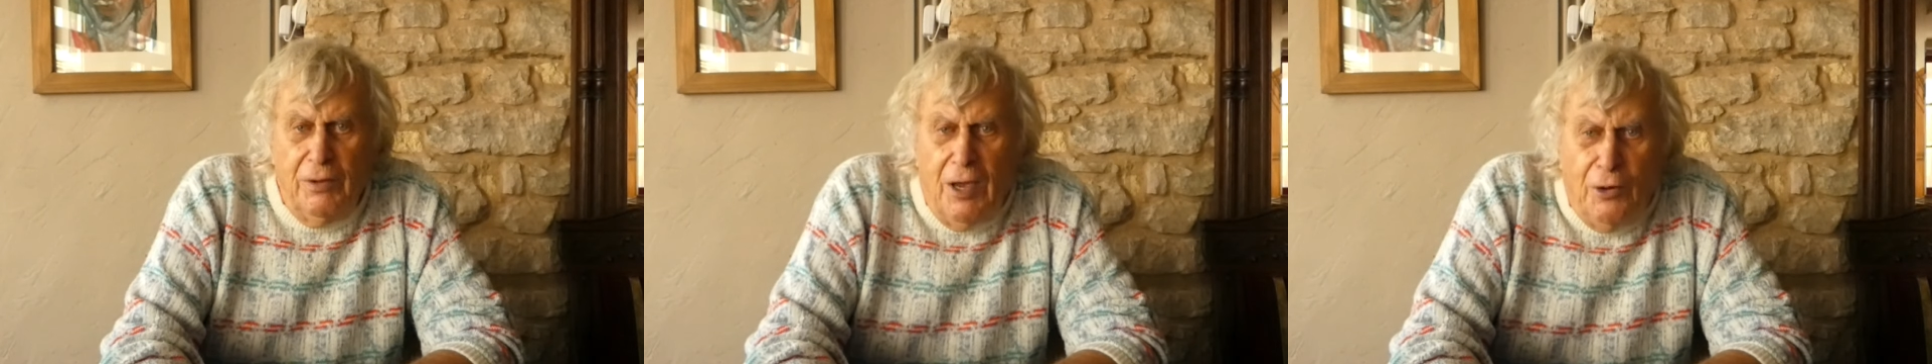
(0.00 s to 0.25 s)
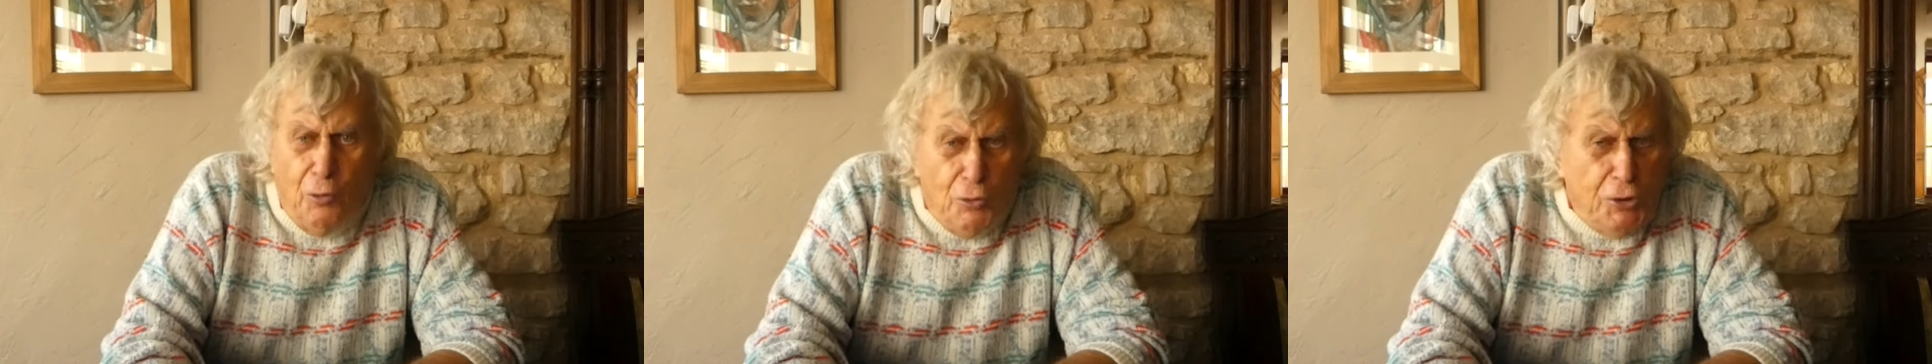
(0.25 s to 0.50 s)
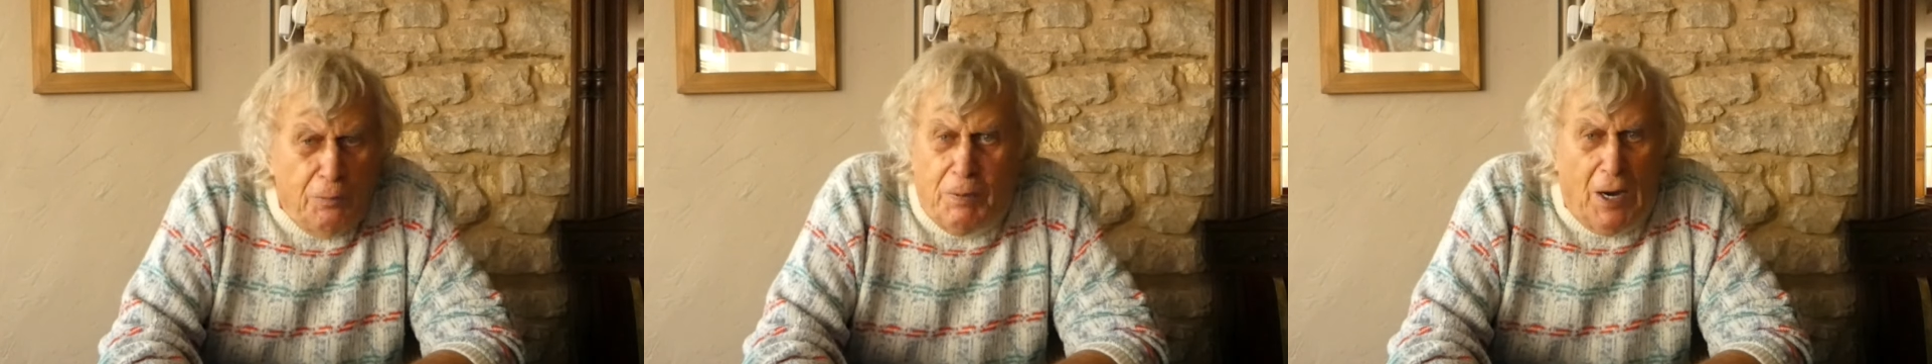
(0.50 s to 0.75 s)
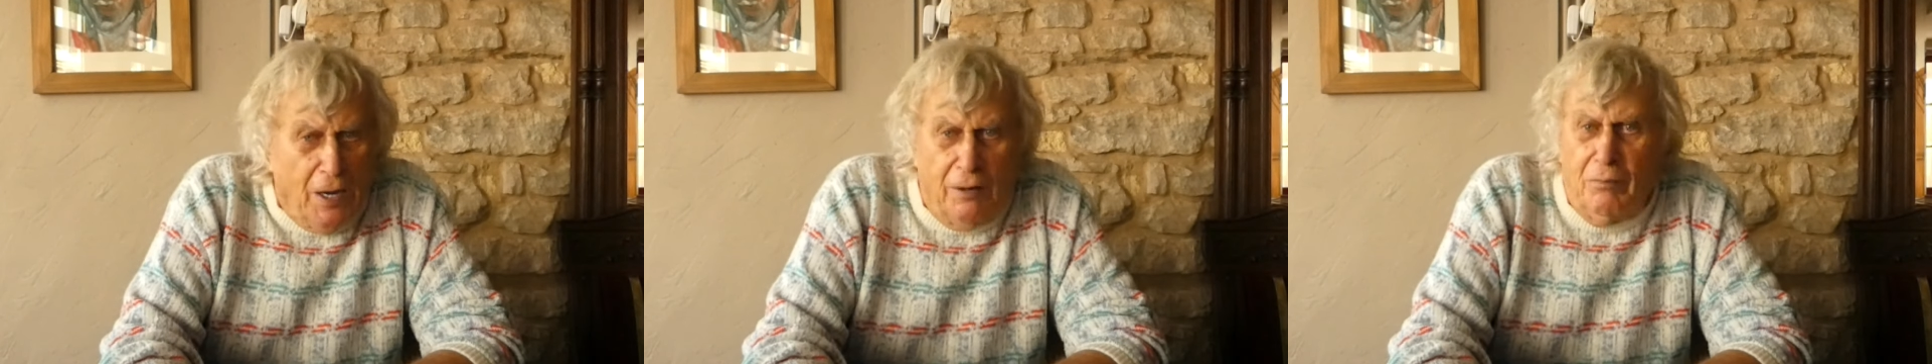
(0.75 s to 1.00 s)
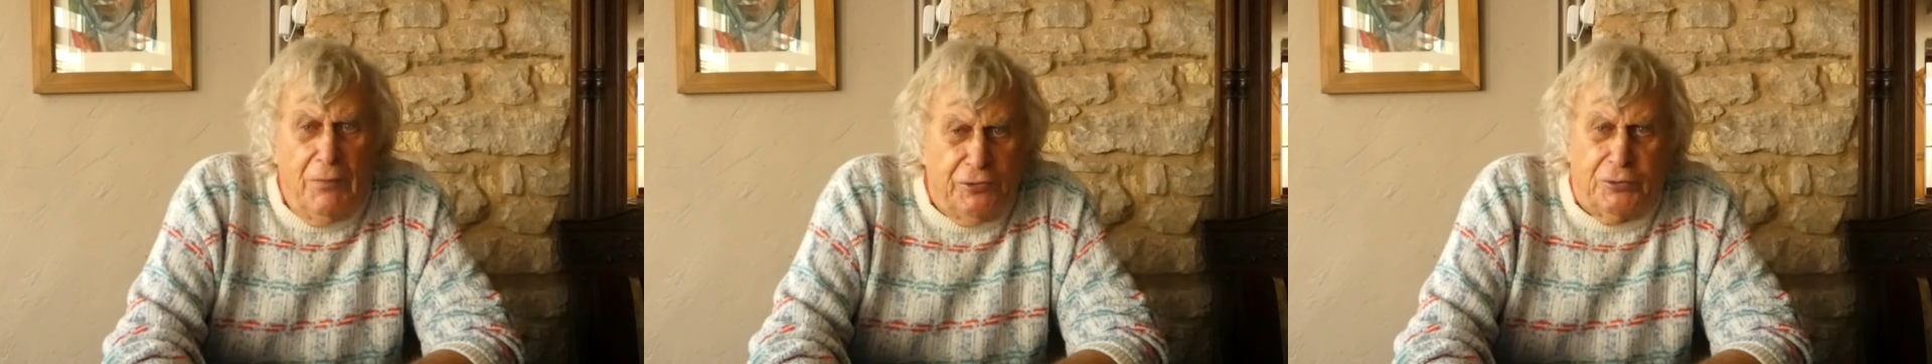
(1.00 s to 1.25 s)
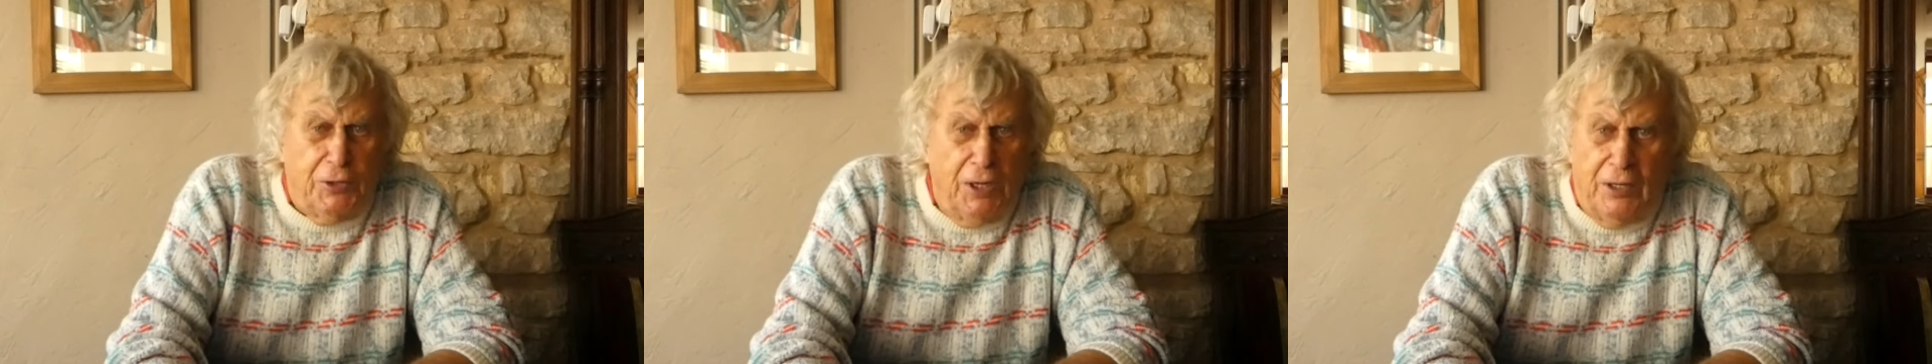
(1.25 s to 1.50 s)
an autopilot
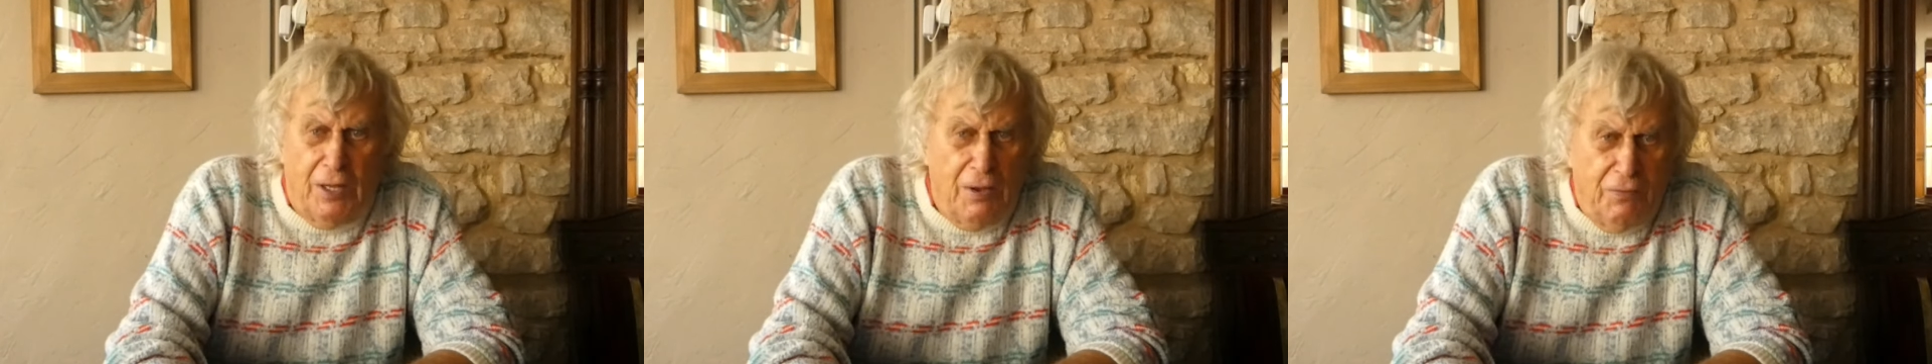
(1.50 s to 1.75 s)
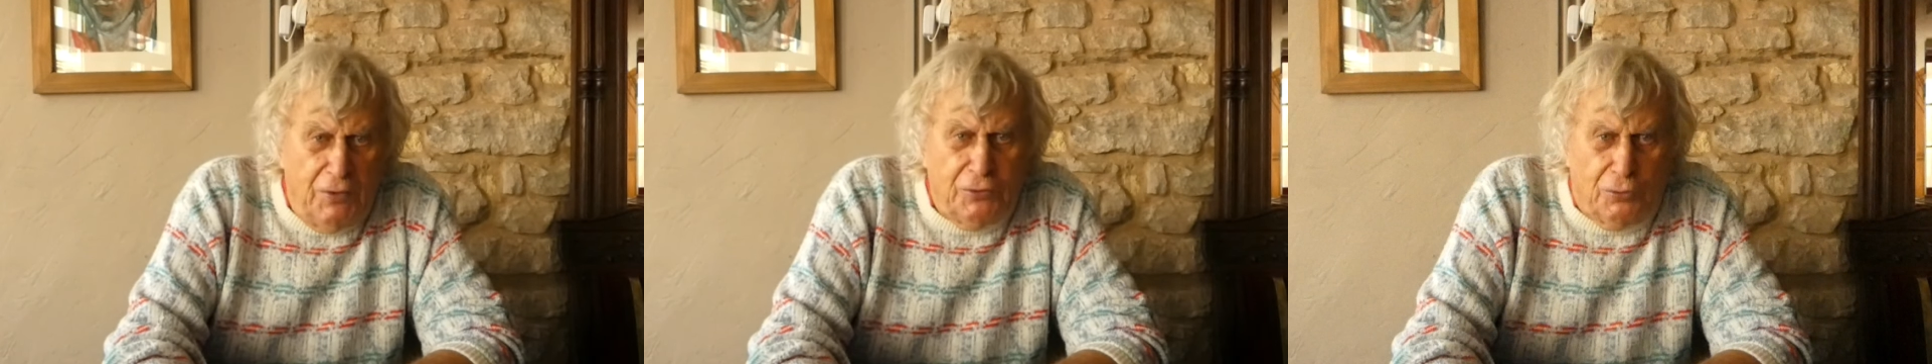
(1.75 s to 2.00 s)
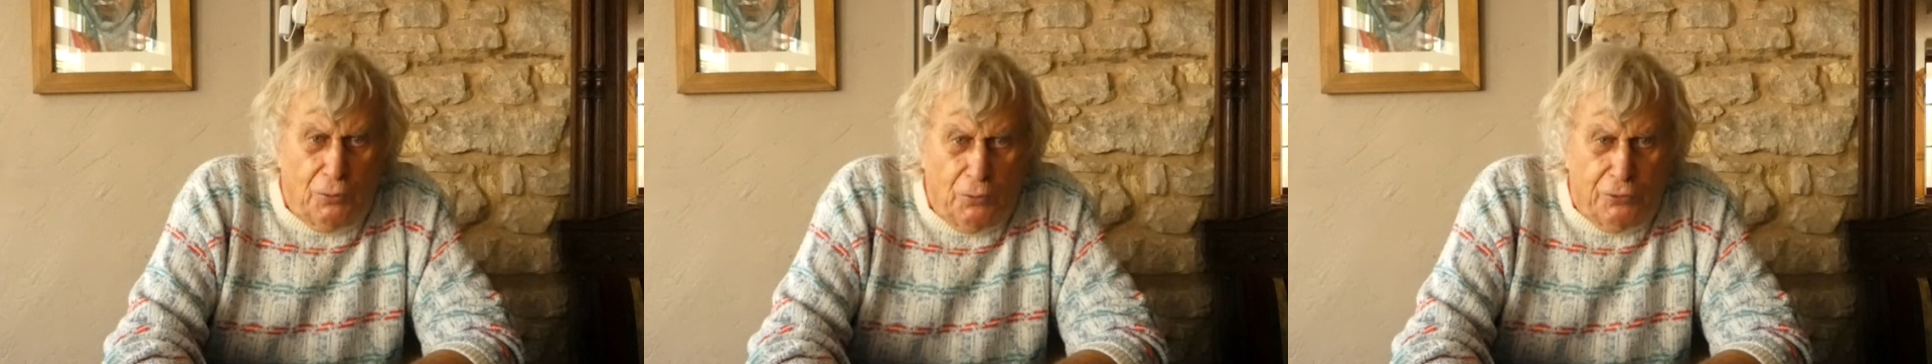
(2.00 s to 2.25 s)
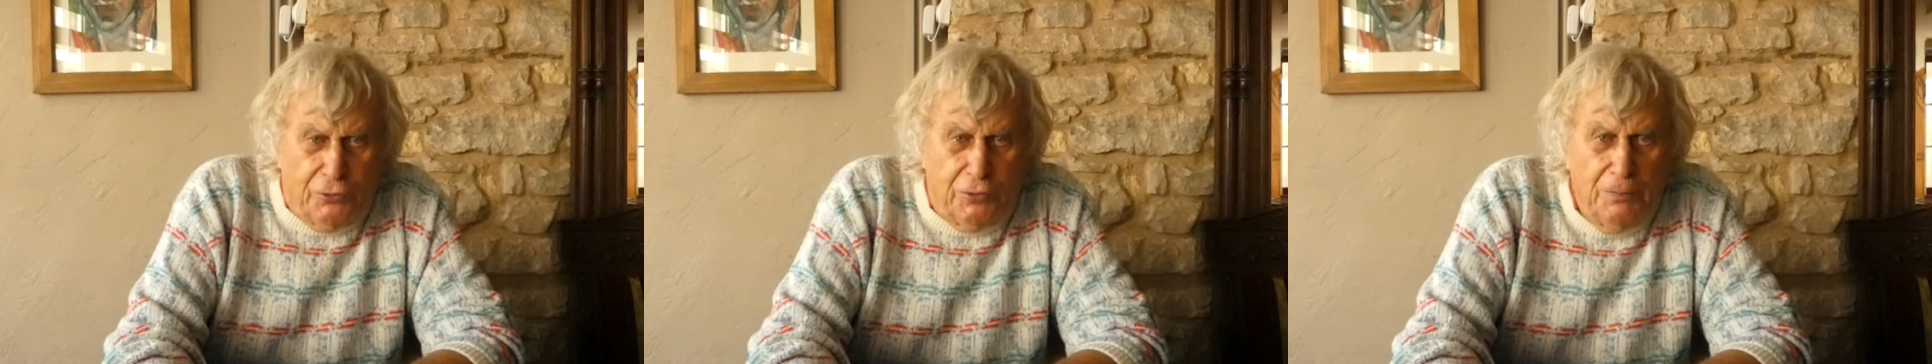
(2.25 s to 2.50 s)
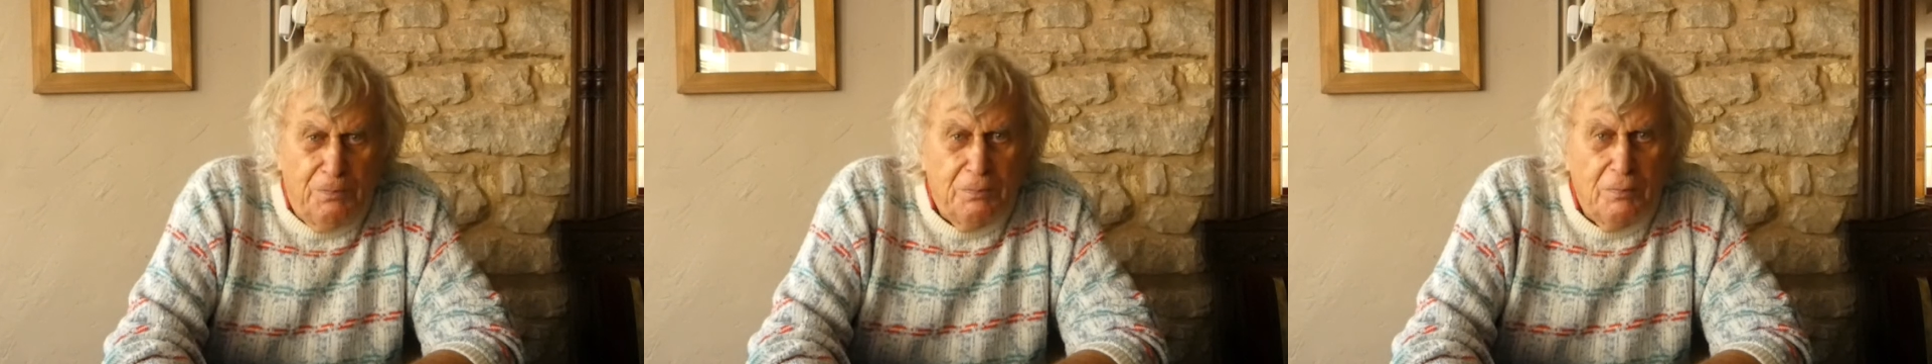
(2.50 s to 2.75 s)
must steer their vessels.